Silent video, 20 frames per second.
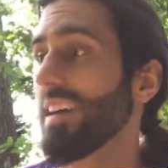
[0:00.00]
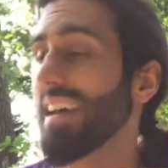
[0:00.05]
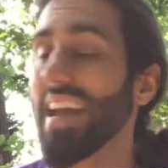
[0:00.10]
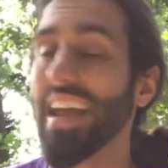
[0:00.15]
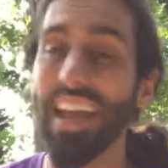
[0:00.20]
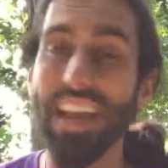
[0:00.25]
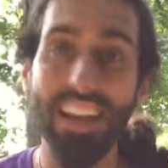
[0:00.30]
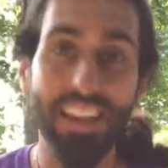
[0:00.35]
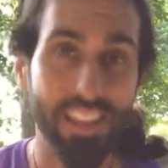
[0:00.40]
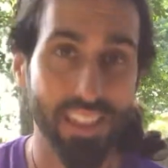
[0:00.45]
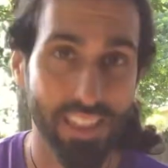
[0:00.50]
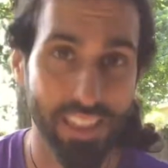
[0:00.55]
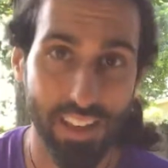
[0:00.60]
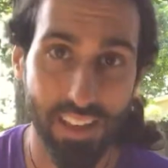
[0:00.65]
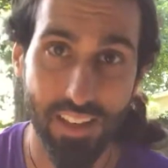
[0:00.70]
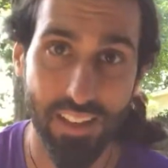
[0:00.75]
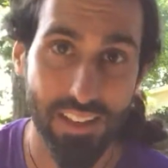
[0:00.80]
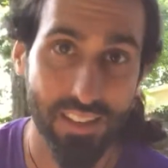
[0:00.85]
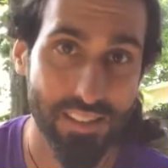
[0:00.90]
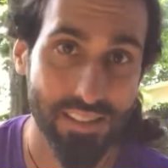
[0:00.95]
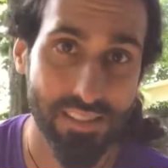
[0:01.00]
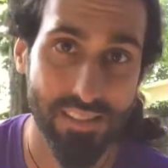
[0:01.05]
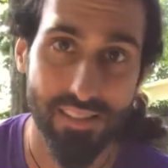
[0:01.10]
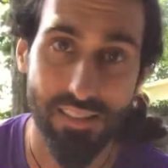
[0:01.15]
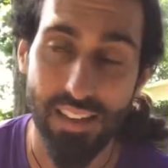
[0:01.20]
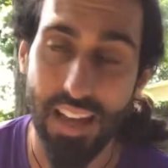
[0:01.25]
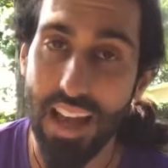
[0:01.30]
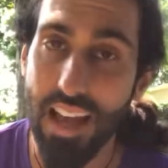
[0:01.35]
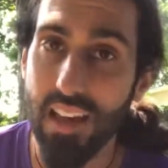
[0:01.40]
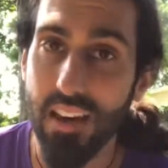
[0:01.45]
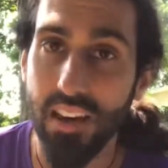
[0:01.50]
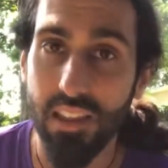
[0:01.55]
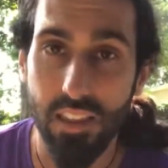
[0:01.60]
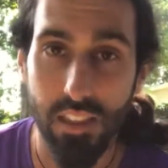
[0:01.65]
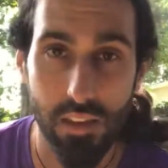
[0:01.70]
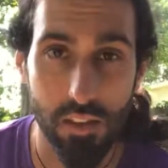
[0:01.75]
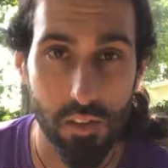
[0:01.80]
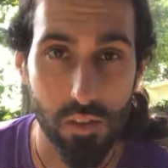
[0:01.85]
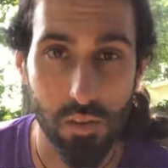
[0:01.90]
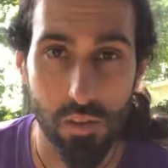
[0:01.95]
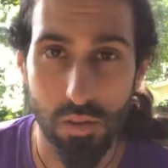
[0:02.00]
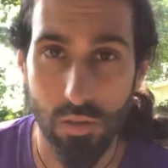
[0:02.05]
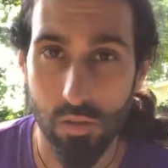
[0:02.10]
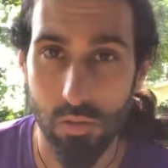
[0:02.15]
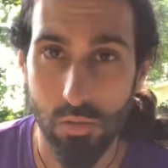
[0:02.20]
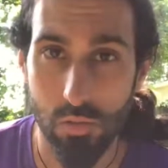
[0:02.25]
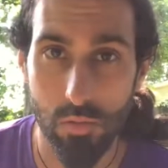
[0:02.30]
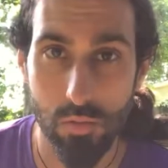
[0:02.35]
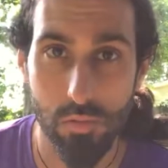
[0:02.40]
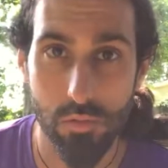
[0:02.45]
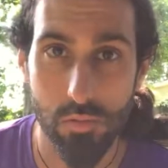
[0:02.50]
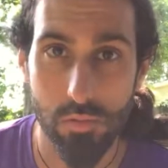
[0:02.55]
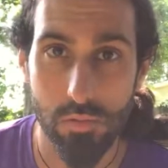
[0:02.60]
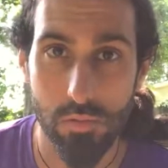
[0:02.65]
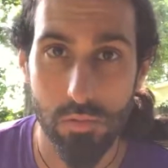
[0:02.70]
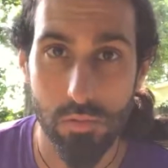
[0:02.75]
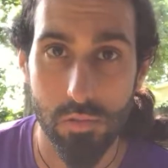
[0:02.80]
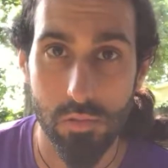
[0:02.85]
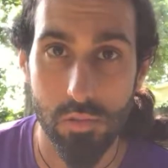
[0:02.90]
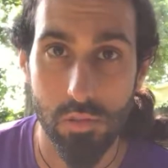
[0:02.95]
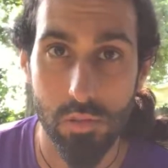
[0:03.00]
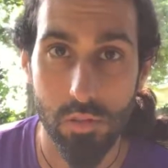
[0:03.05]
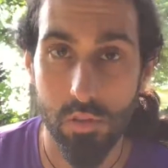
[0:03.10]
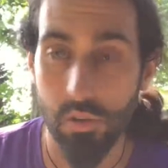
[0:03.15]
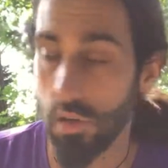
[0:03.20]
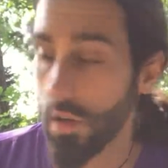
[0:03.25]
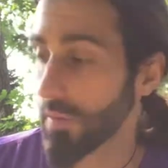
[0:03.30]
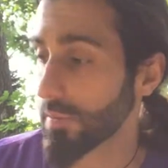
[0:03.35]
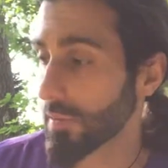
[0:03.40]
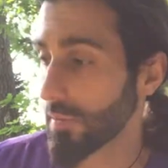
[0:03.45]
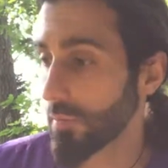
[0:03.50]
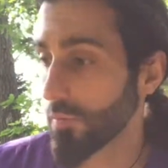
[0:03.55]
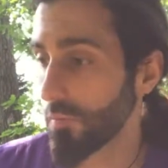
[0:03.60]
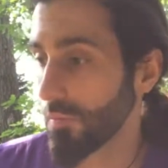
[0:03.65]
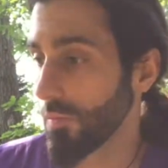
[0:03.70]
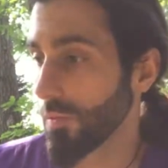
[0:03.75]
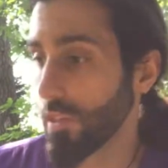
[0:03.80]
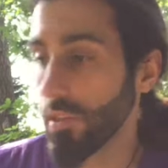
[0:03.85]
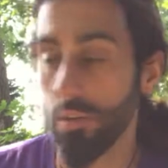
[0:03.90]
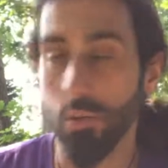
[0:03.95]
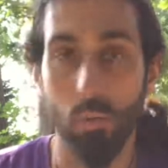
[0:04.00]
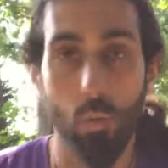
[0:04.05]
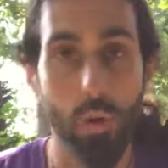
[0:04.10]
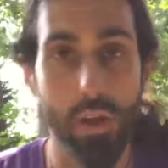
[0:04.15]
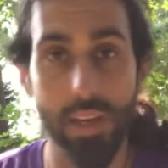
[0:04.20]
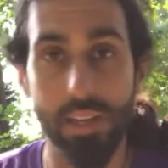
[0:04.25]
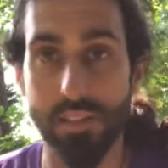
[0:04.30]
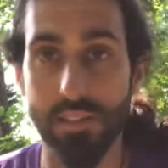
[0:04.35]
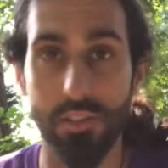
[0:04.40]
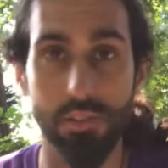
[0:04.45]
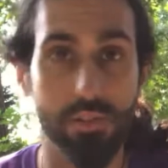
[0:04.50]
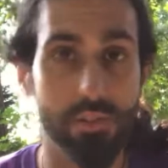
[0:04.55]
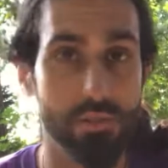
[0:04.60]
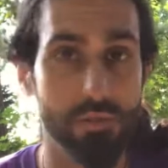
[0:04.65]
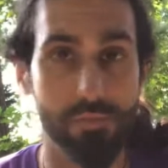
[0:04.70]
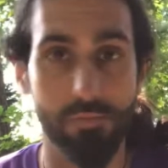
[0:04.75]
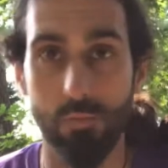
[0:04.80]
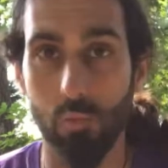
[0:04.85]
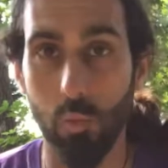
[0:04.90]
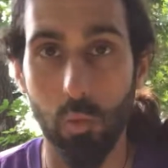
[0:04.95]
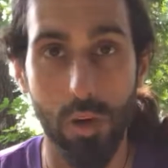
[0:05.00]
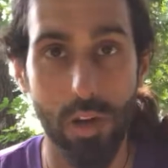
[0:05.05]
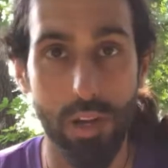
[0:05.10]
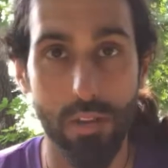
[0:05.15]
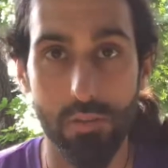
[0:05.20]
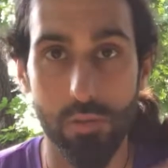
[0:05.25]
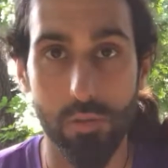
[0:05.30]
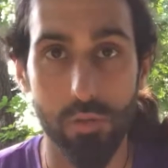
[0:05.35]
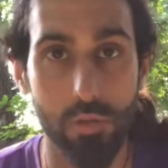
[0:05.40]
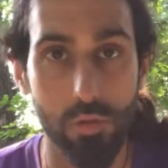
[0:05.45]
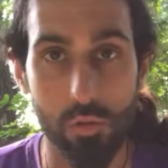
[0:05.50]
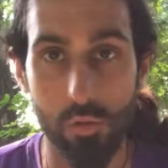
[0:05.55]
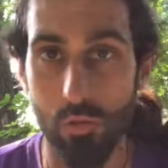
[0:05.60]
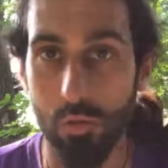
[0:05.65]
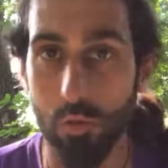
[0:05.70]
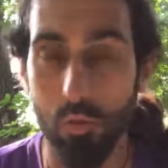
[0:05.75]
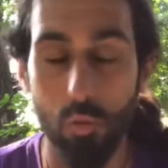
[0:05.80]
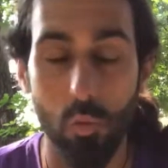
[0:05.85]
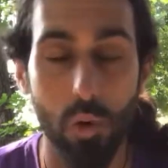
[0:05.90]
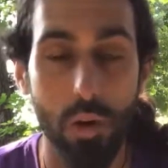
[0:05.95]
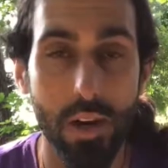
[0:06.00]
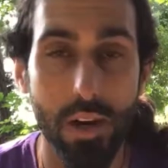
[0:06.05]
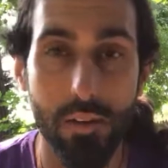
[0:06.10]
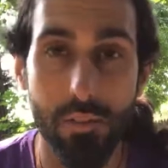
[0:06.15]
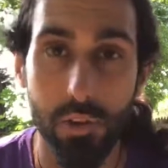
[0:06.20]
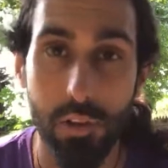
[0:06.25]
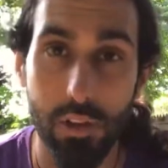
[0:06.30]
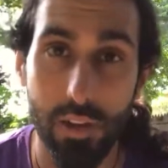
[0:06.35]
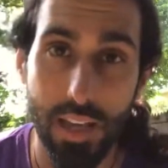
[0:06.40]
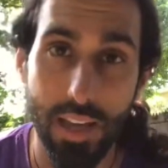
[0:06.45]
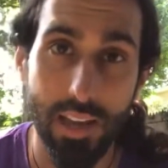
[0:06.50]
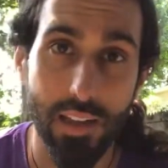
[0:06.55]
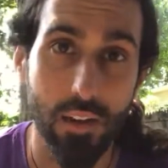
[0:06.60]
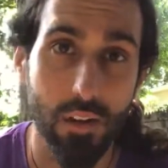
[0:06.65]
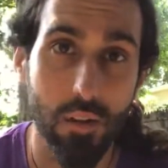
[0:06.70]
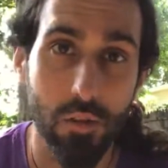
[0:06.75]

Anything you can do. Grab some little weights and just whatever, do whatever you can.